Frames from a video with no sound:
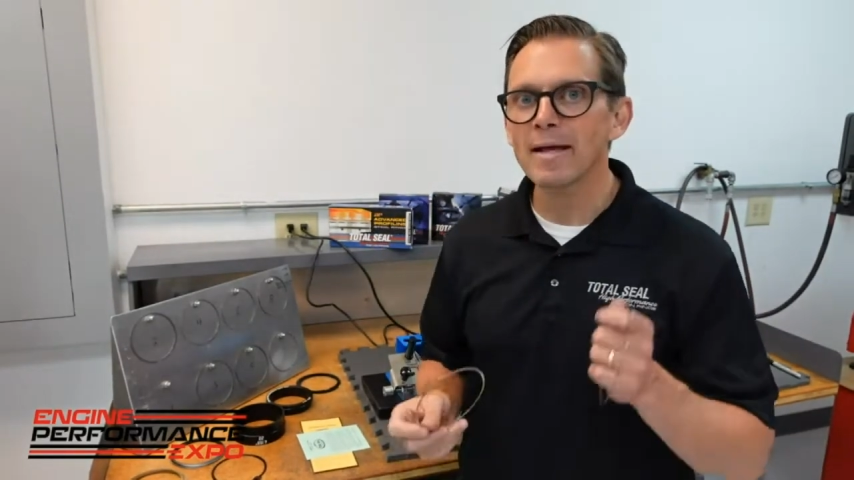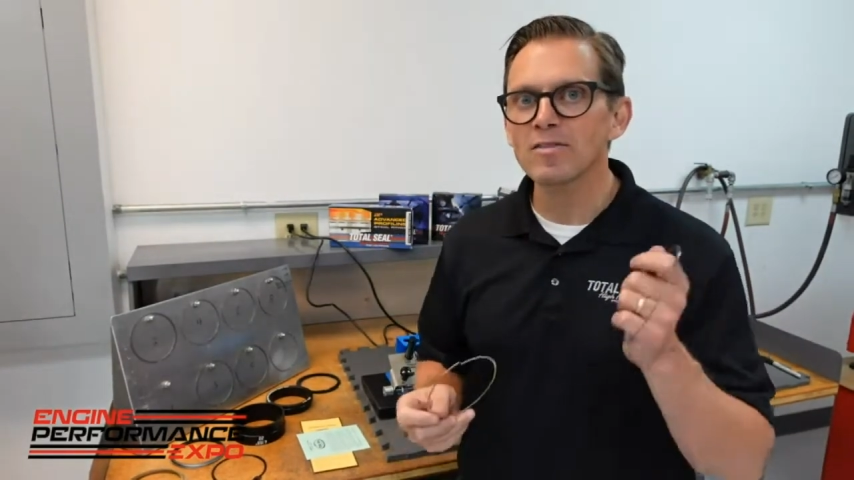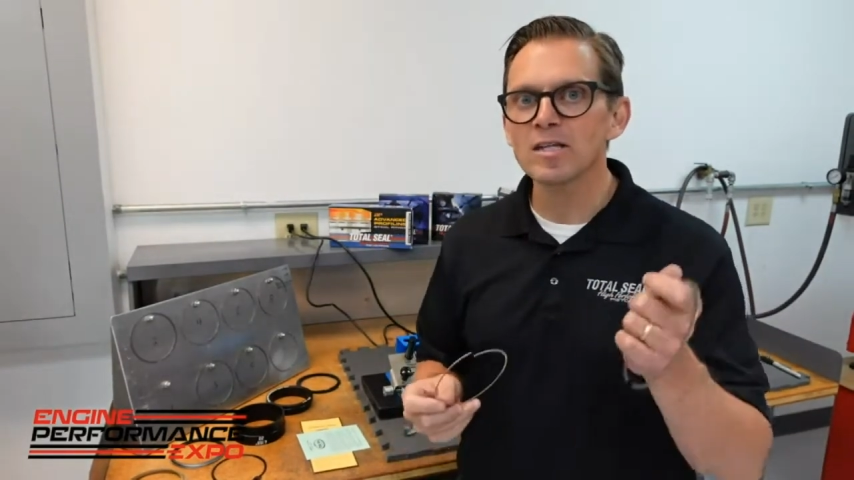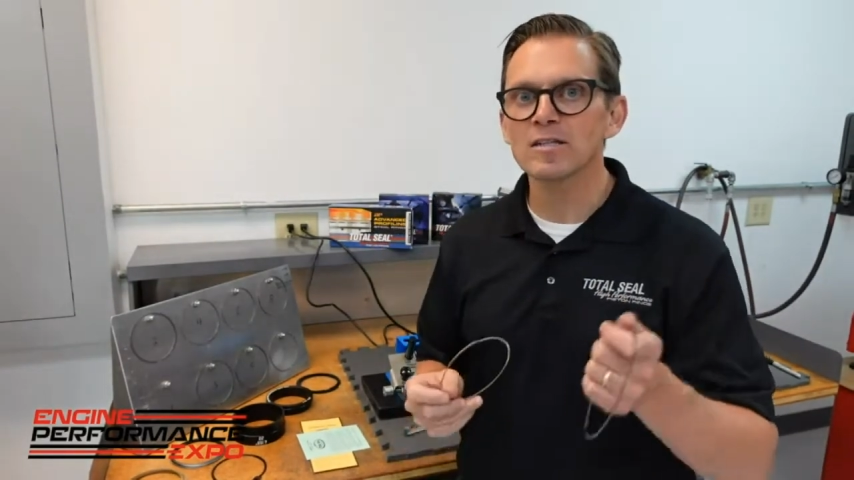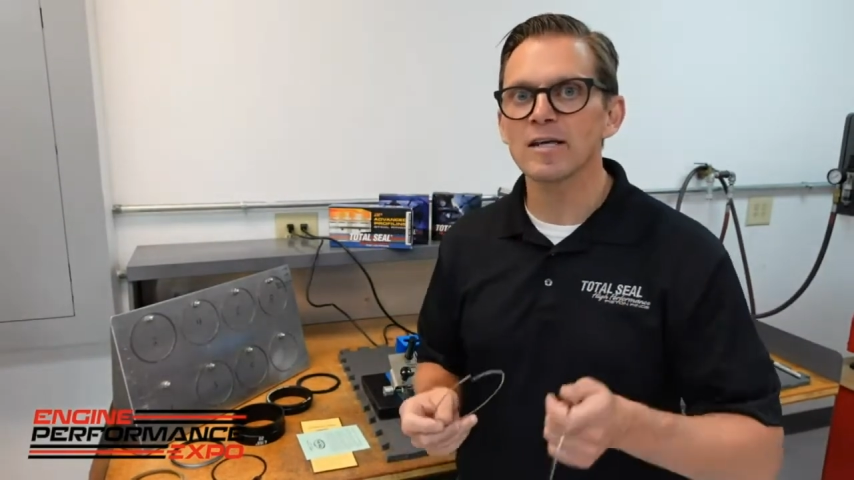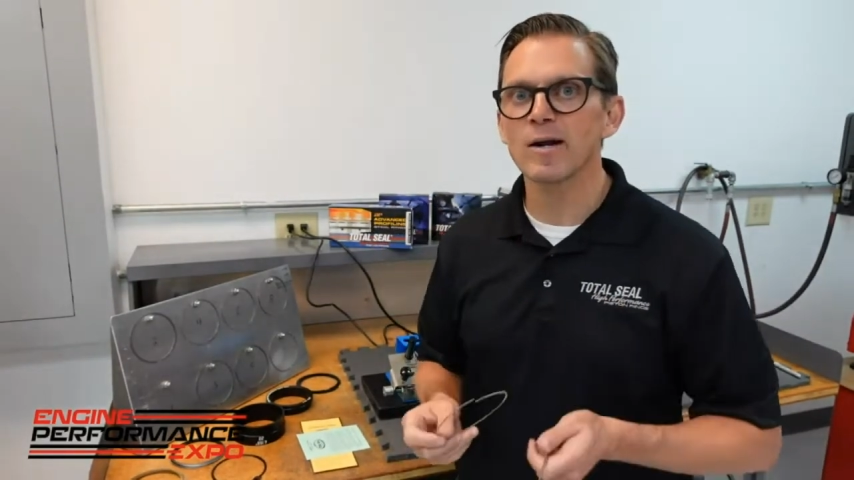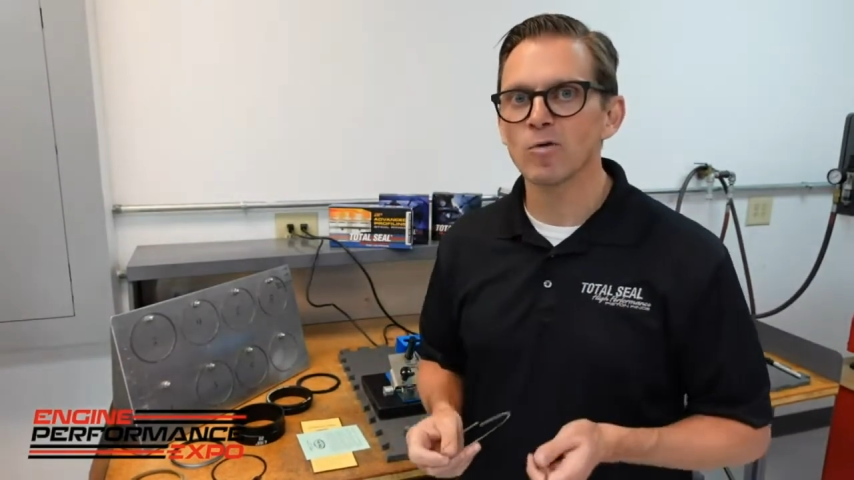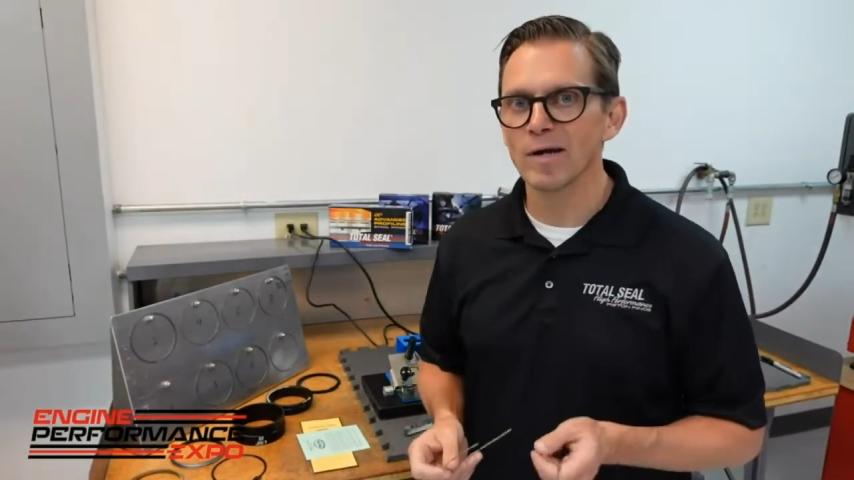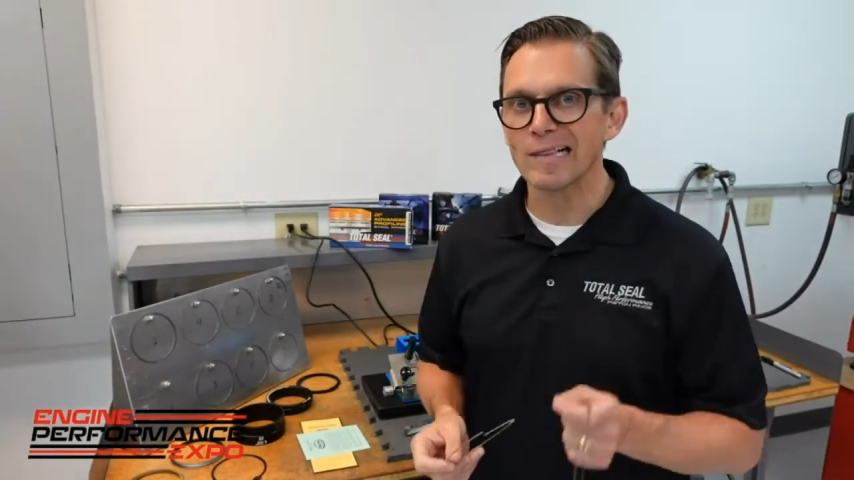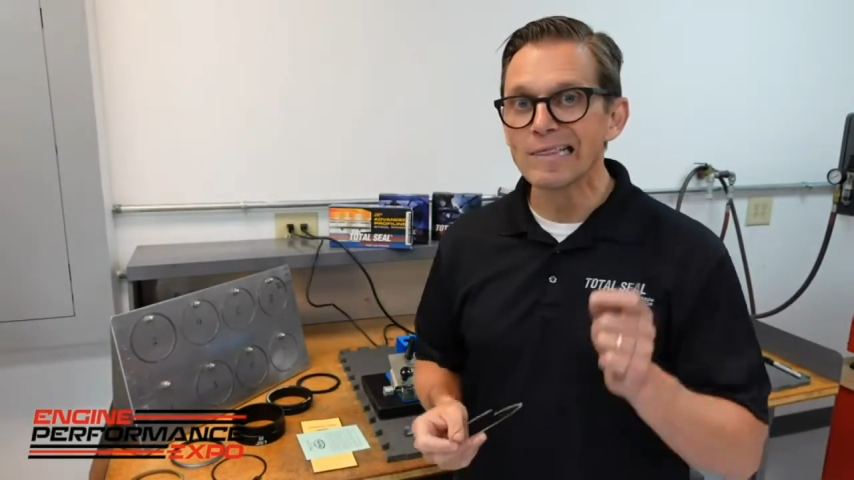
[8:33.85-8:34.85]
make this
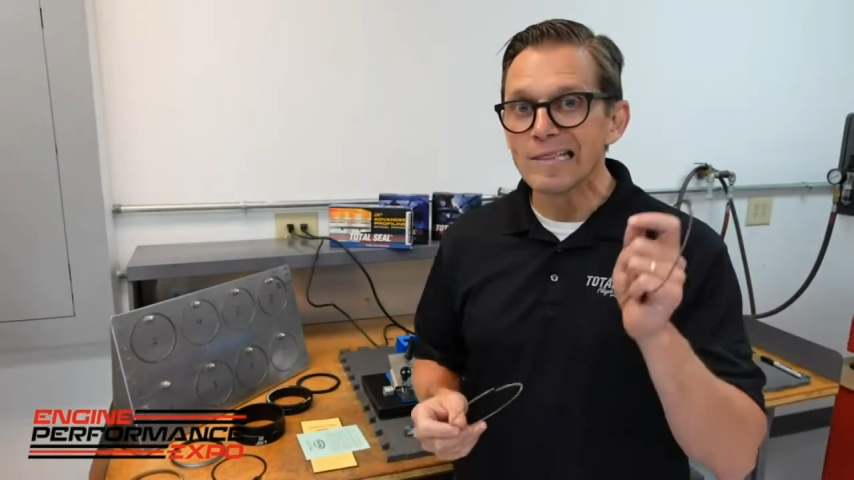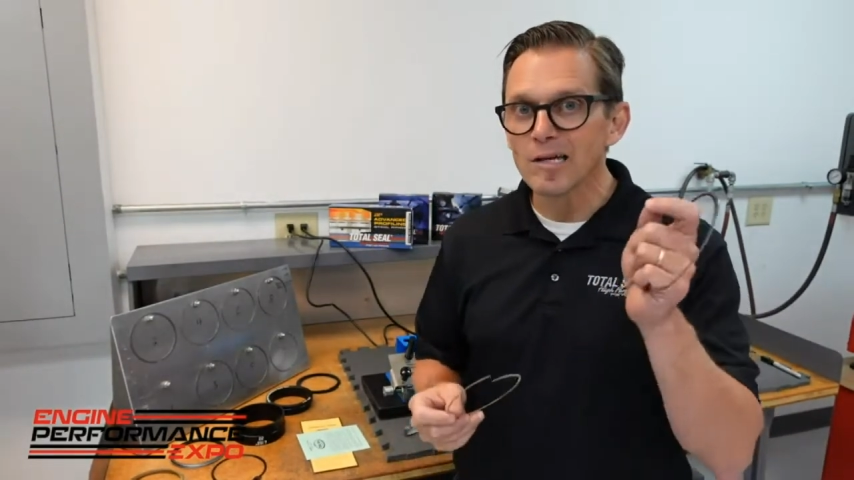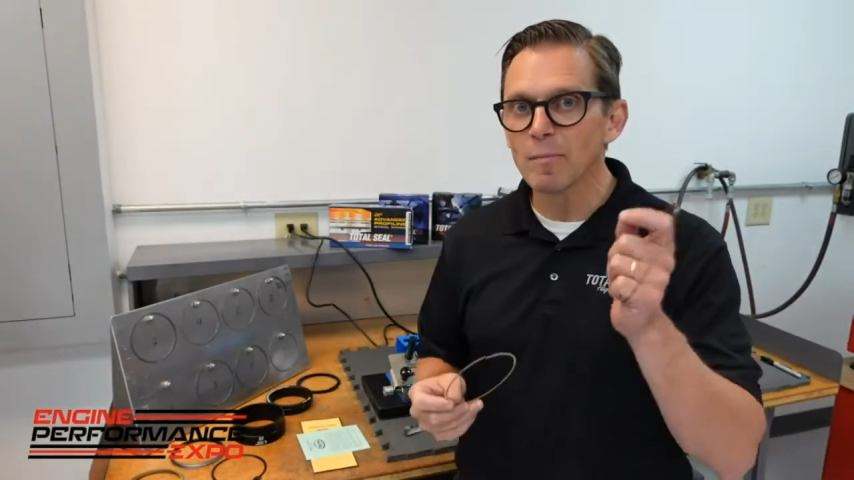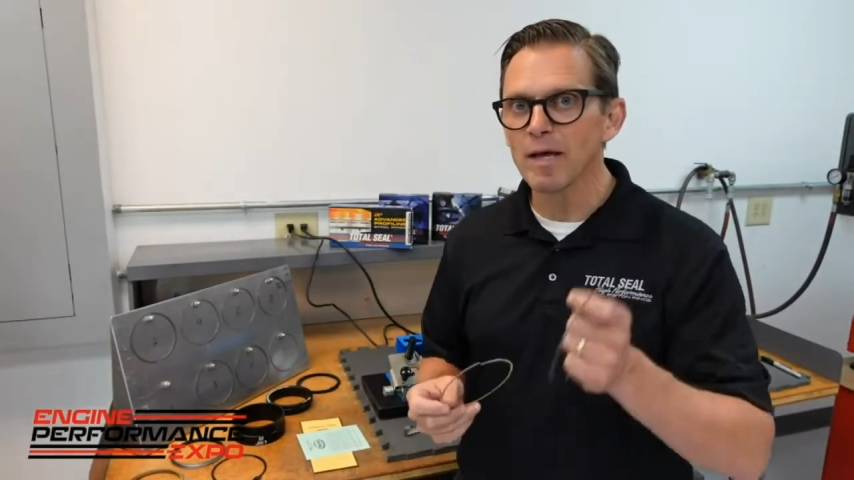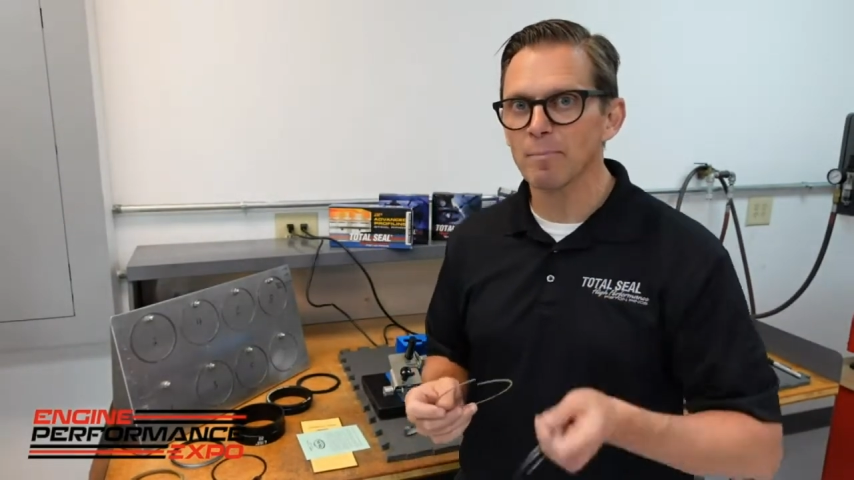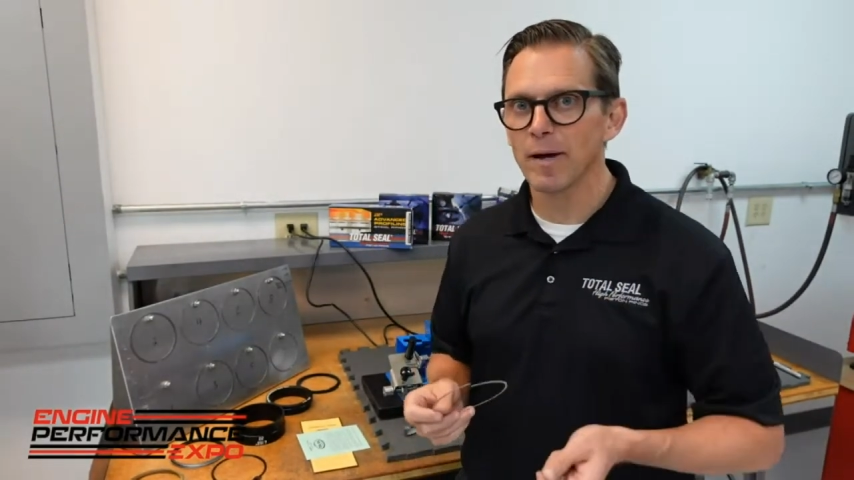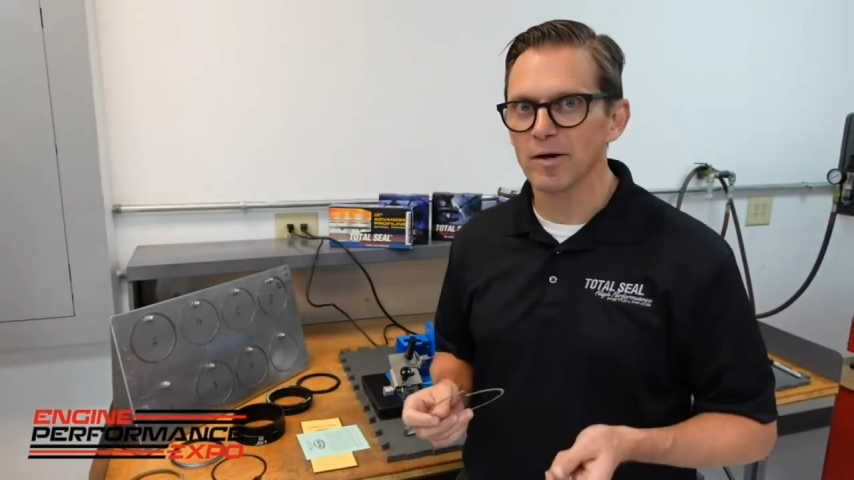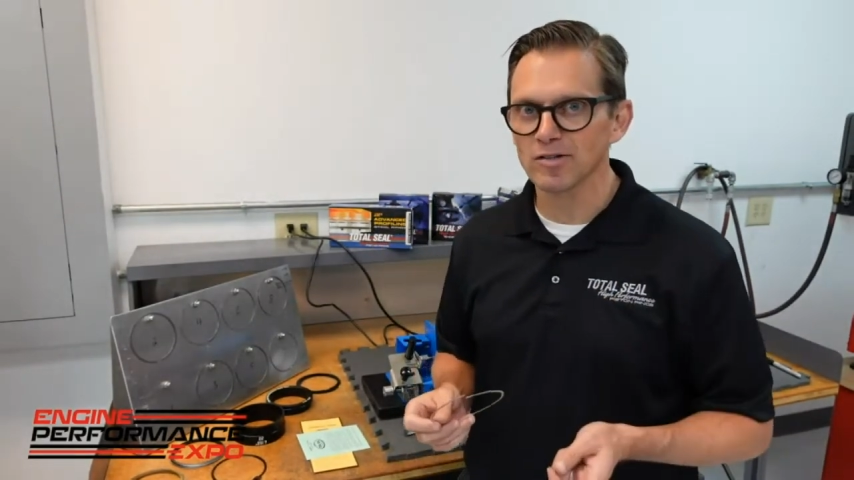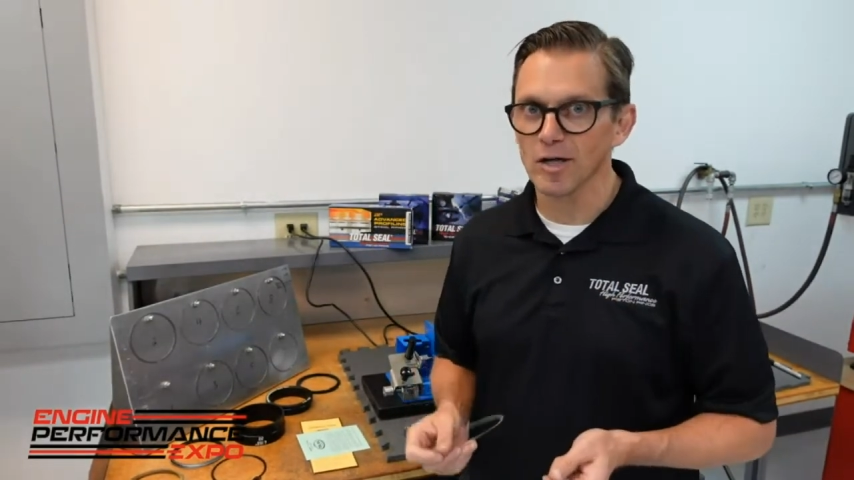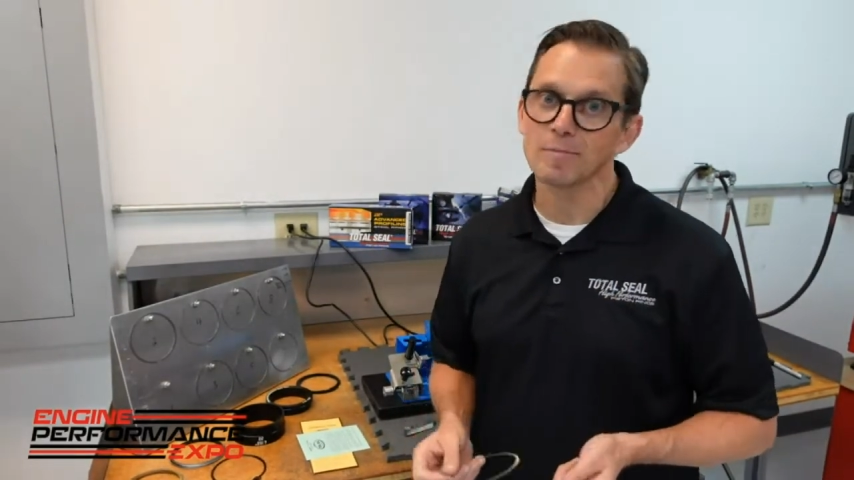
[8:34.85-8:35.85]
thing run a little bit better.